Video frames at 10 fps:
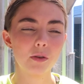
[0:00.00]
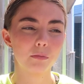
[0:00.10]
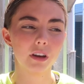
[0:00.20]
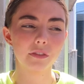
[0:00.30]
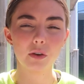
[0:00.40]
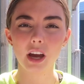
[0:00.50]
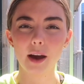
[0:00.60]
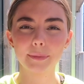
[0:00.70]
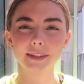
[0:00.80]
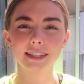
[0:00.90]
my
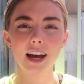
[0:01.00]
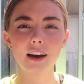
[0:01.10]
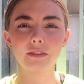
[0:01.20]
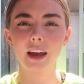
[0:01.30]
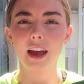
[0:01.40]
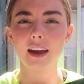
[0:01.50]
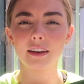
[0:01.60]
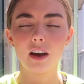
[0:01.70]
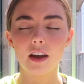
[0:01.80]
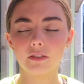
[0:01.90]
vocab and stuff
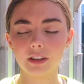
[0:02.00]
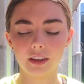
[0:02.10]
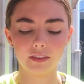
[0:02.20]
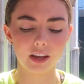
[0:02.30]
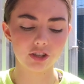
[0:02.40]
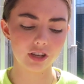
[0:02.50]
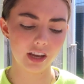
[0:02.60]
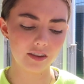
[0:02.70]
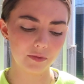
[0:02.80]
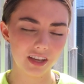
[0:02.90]
and everything that she
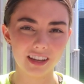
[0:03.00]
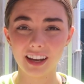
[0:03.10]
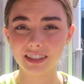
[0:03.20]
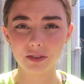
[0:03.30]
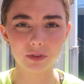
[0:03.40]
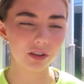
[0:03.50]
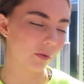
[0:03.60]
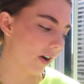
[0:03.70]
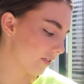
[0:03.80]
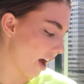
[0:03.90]
gave me, and I did really
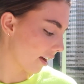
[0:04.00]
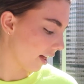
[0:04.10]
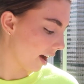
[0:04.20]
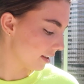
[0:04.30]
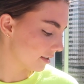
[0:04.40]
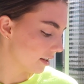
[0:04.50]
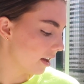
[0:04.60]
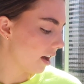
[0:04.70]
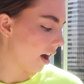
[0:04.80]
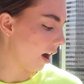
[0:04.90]
well in that class.
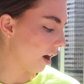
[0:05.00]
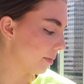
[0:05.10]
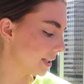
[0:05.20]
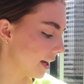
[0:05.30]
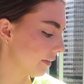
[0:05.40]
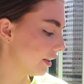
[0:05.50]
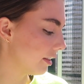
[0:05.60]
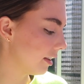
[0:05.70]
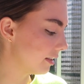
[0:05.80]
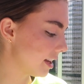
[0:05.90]
I definitely
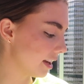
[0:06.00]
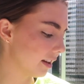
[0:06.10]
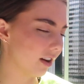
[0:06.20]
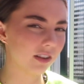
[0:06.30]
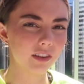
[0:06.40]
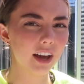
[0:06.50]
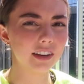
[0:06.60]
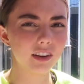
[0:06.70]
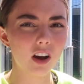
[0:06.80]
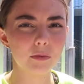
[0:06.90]
think taking it
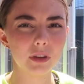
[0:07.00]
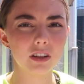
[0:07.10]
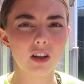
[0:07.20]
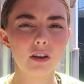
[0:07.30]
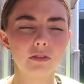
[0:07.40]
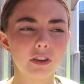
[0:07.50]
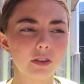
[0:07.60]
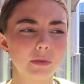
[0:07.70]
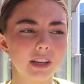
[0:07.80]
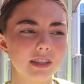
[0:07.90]
online got me a lot
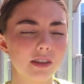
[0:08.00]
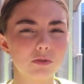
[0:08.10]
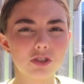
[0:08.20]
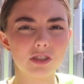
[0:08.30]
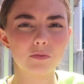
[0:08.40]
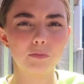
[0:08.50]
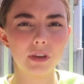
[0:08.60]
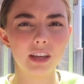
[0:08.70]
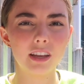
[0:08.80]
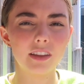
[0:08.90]
further because I was just
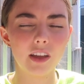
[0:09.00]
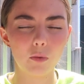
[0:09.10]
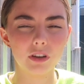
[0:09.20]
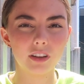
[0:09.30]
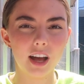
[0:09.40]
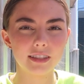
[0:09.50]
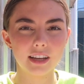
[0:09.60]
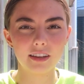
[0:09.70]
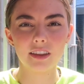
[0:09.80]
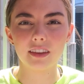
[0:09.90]
me in that one class. I
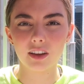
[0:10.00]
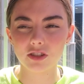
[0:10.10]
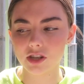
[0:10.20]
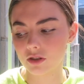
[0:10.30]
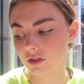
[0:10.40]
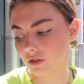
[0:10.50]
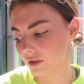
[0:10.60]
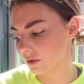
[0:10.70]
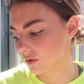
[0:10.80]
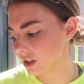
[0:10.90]
had nothing else to do, so
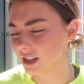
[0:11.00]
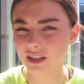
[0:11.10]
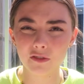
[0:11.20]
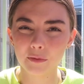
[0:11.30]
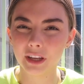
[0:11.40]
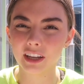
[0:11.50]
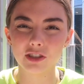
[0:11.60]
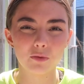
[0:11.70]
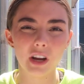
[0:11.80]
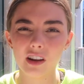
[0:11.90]
it was really easy for me. I
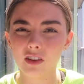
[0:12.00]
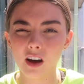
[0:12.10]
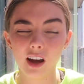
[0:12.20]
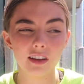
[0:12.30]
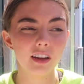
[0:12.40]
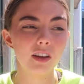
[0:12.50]
just read a lot,